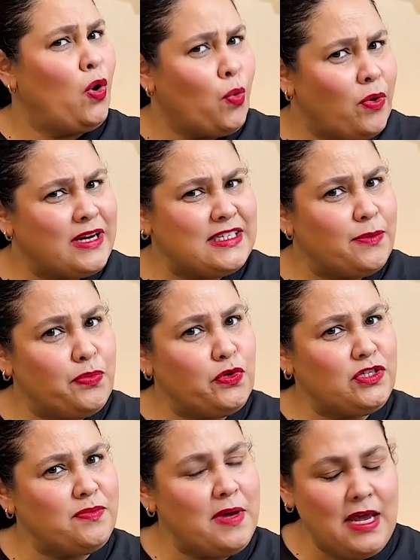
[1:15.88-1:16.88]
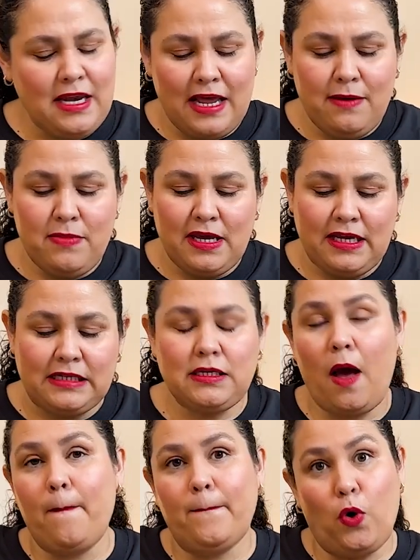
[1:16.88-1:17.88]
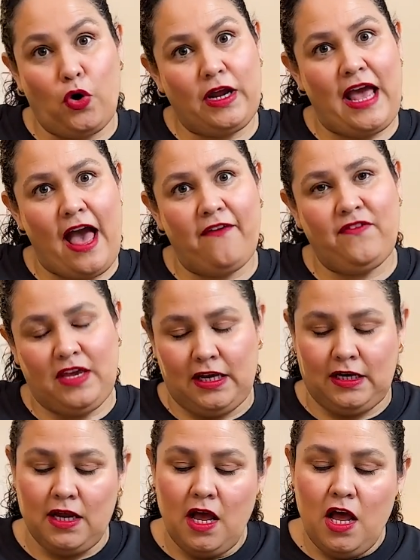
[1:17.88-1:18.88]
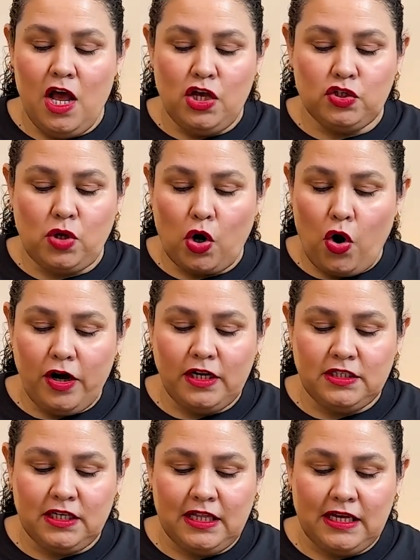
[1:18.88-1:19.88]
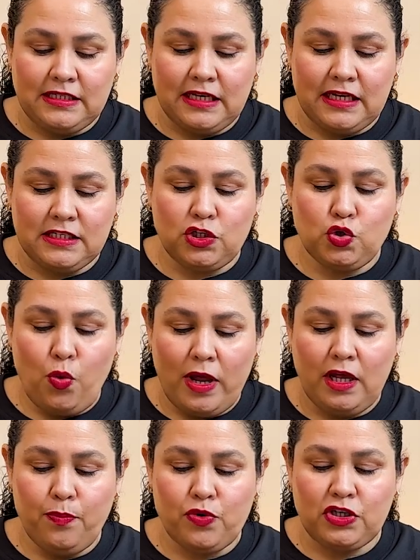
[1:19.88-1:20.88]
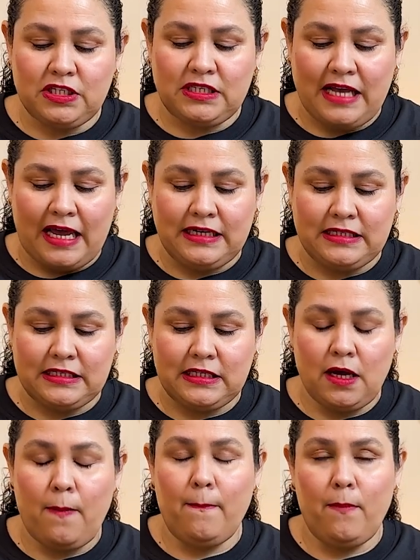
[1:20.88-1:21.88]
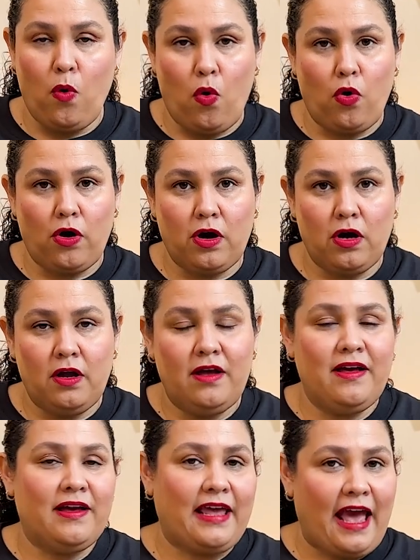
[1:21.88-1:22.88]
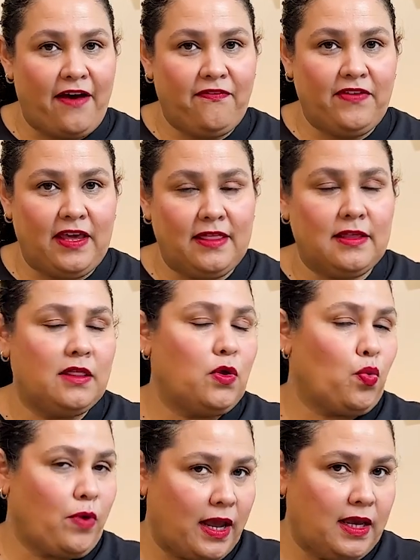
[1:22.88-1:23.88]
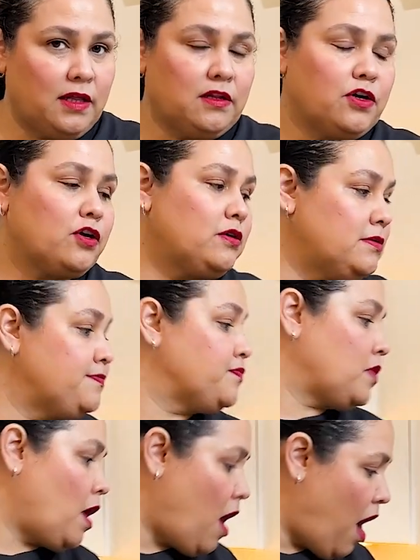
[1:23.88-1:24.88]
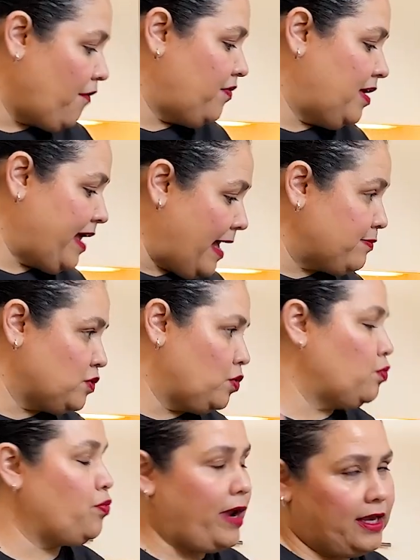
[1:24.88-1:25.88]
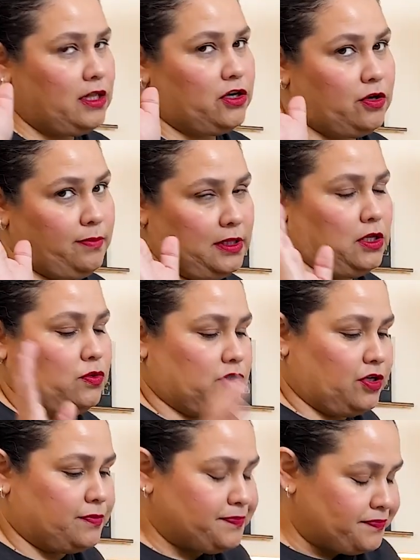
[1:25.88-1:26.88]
What does a boost mean? It means more caffeine. So according to this, it is 20% more caffeine than the regular coffee capsule, regular Melozio.